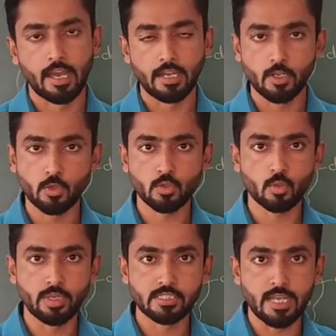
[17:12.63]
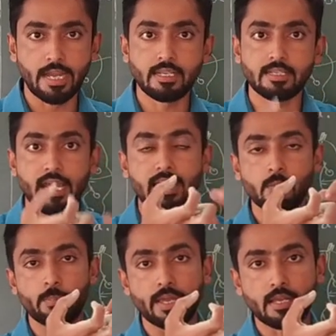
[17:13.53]
and due to which
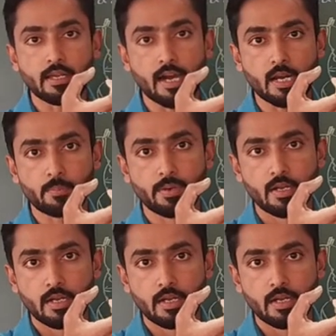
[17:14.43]
entire pericarp